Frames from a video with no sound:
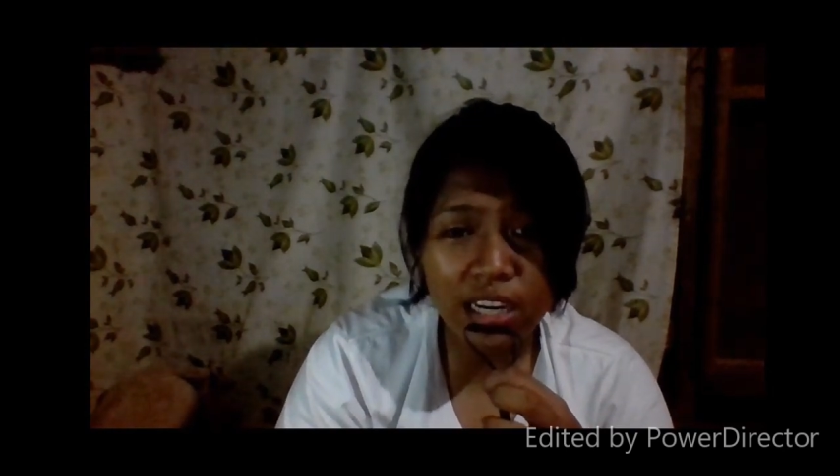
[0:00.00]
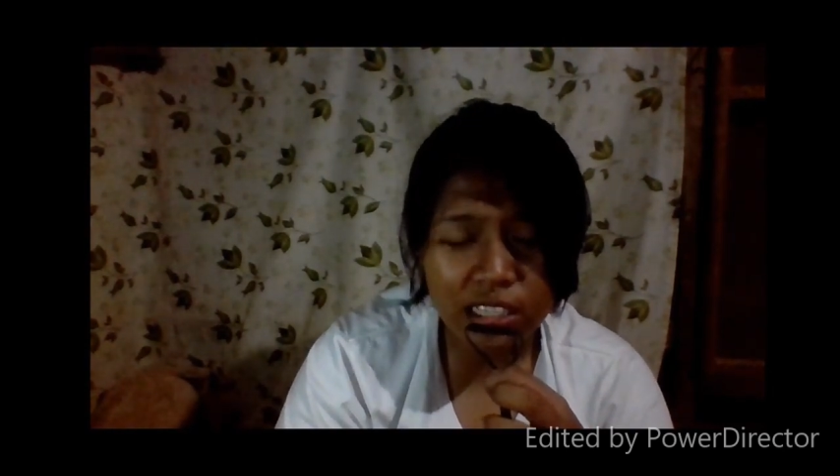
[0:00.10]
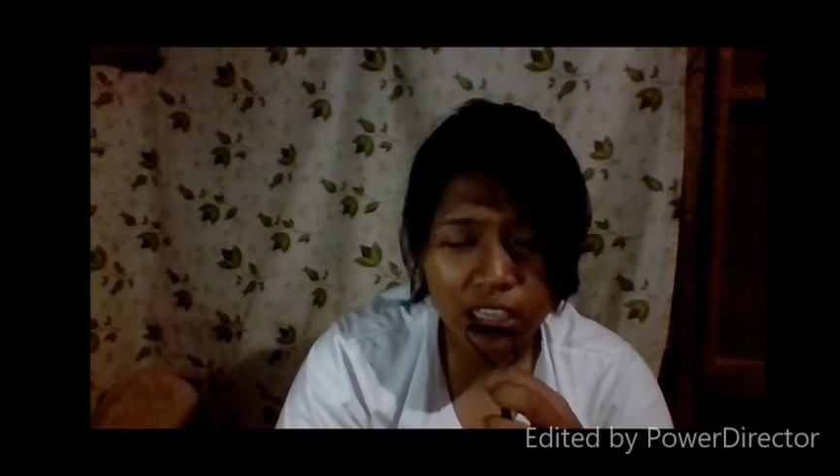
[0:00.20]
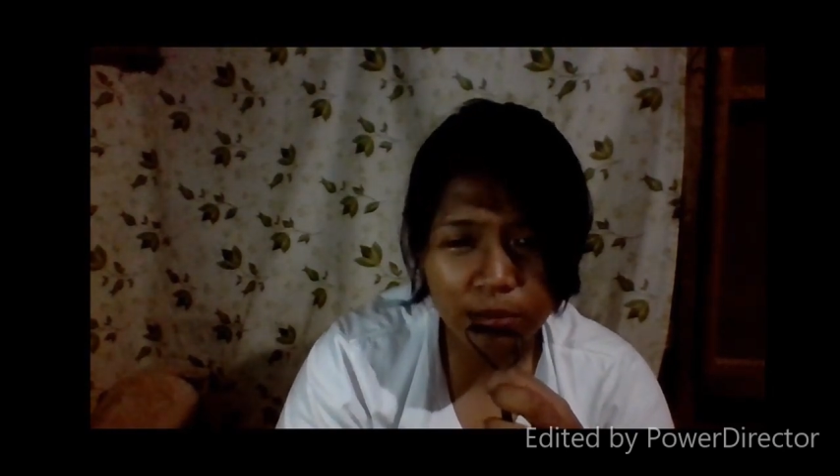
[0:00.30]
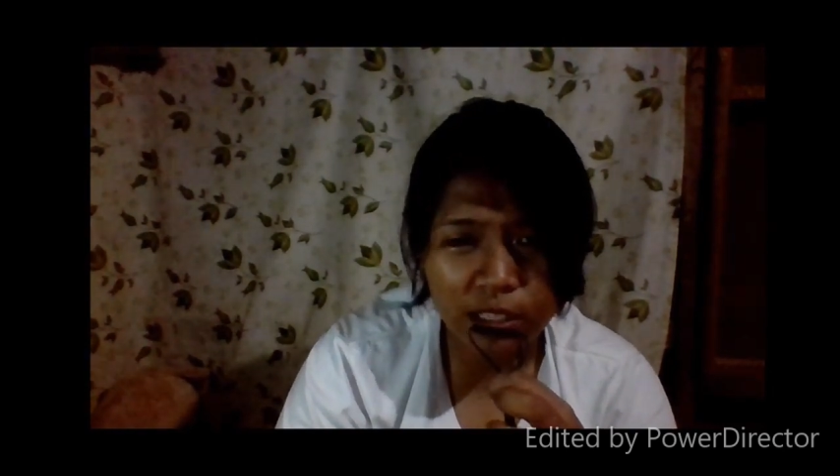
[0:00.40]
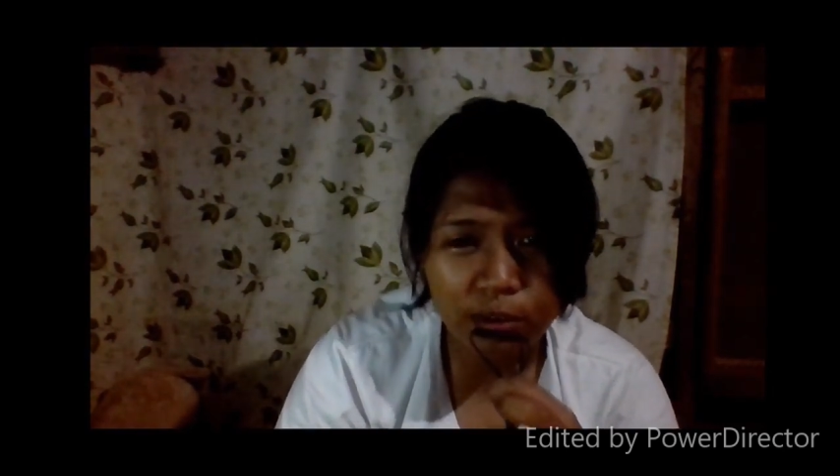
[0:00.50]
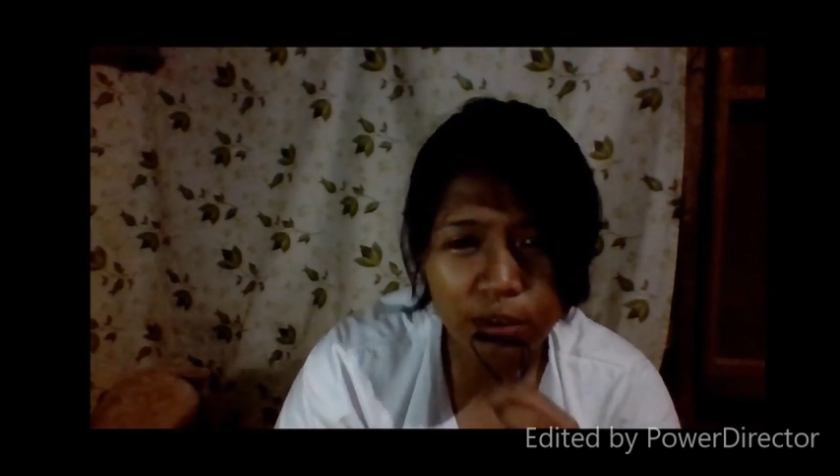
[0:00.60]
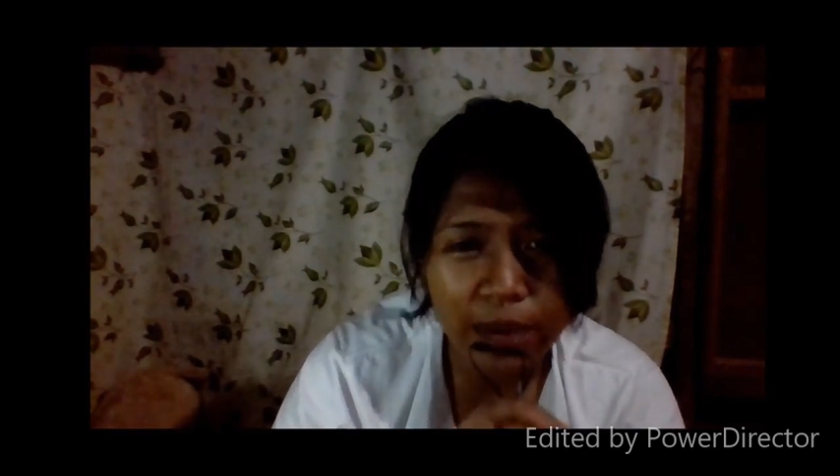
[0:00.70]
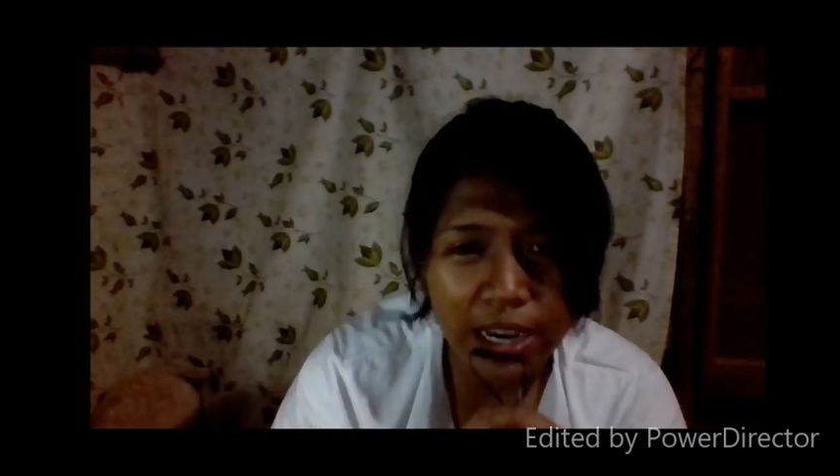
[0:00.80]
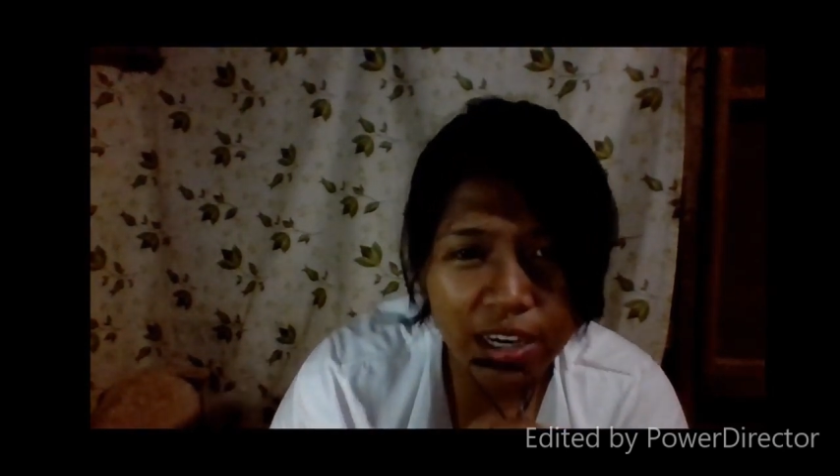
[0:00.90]
and service
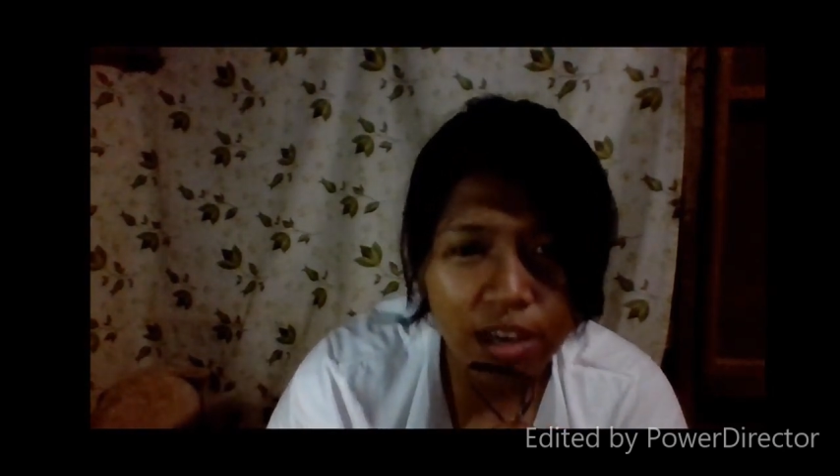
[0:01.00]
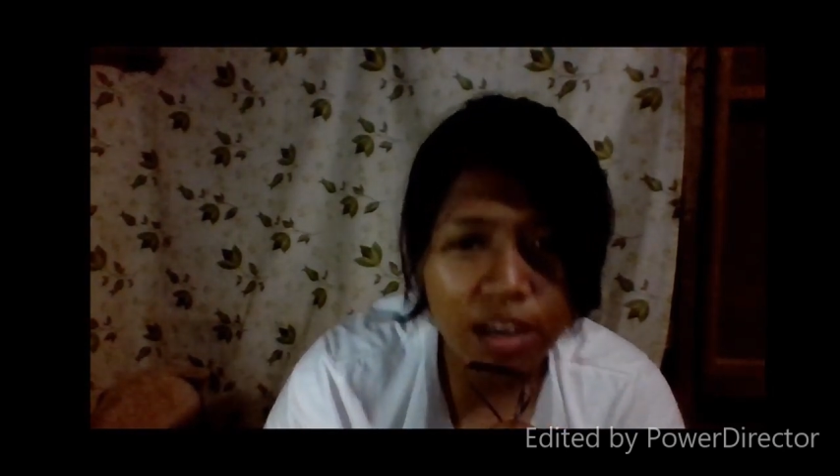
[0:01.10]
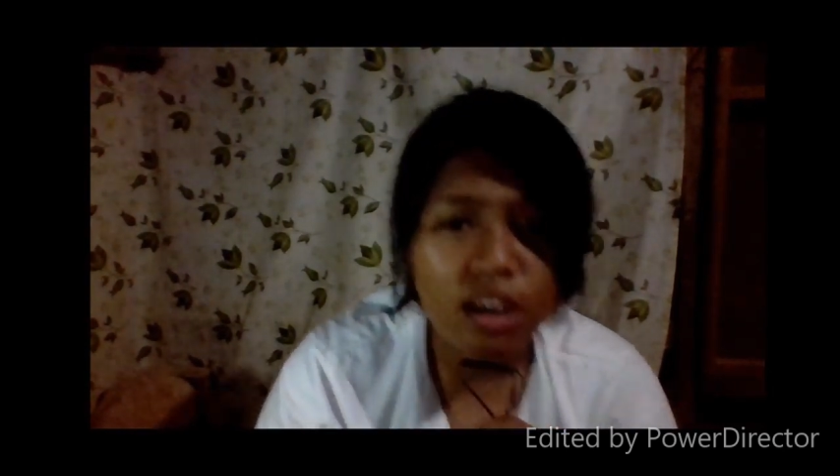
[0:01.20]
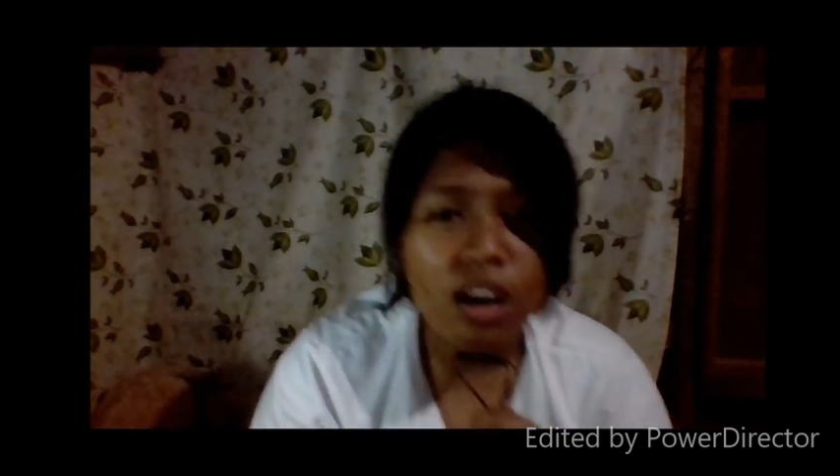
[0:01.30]
provider.